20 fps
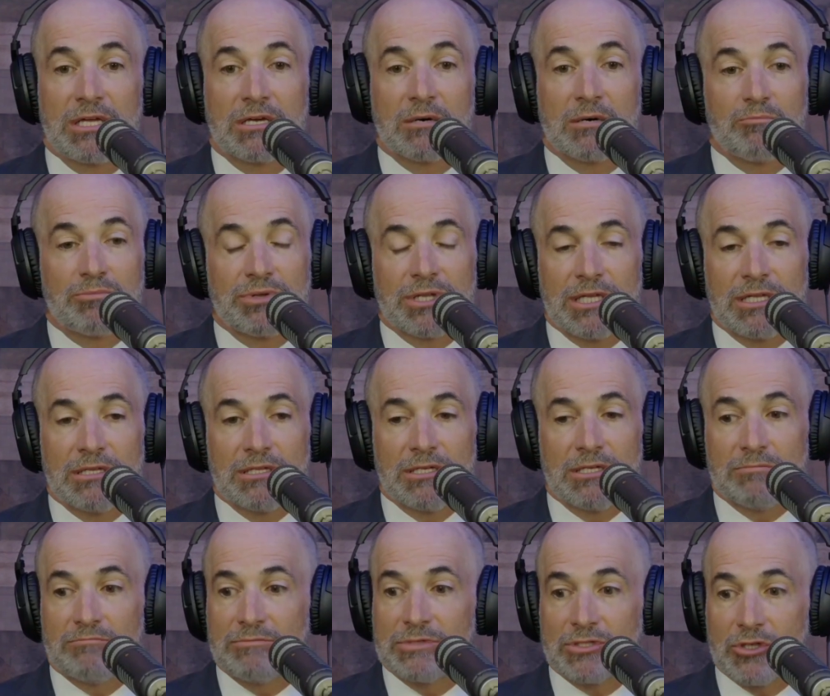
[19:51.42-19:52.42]
be
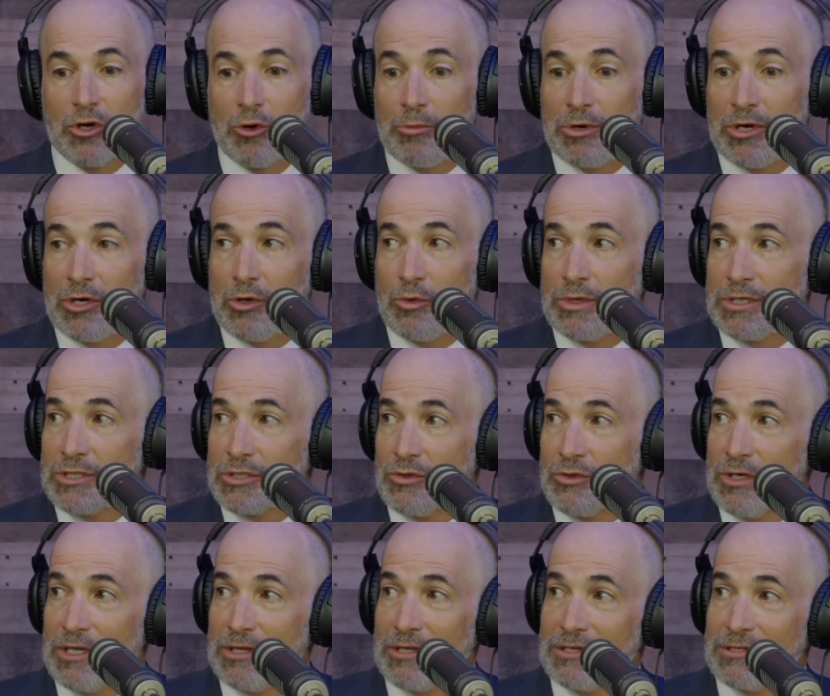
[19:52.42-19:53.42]
completely sober to
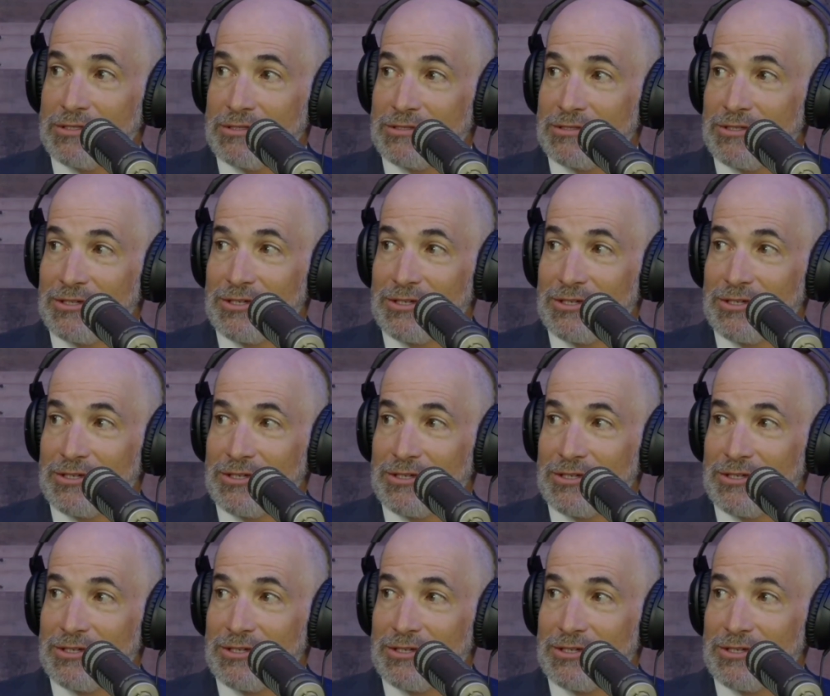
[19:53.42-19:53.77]
enjoy these.